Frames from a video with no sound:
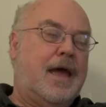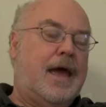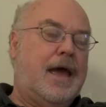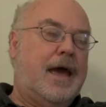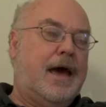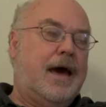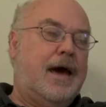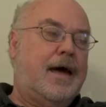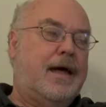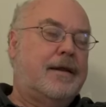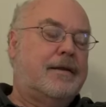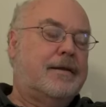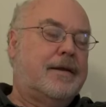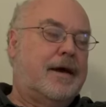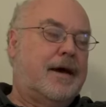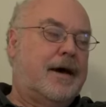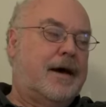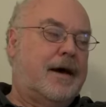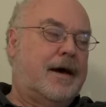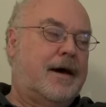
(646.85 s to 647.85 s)
and
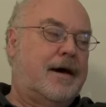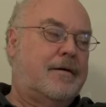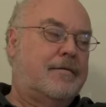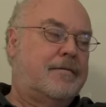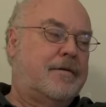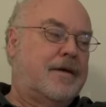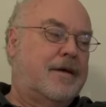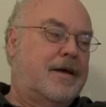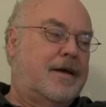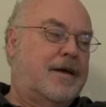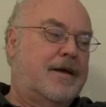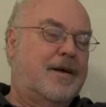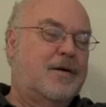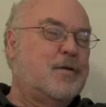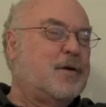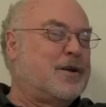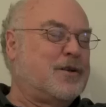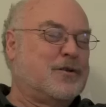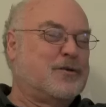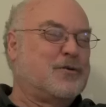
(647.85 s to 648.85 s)
uh,
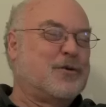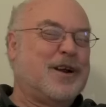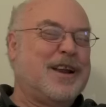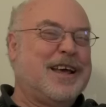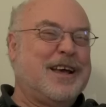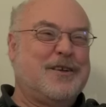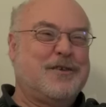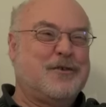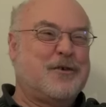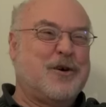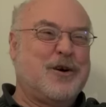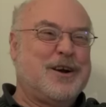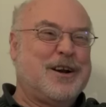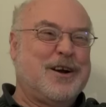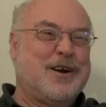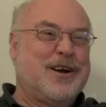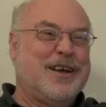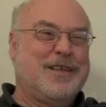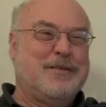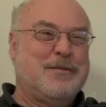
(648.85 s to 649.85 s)
which was really
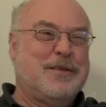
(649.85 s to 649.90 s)
extraordinary.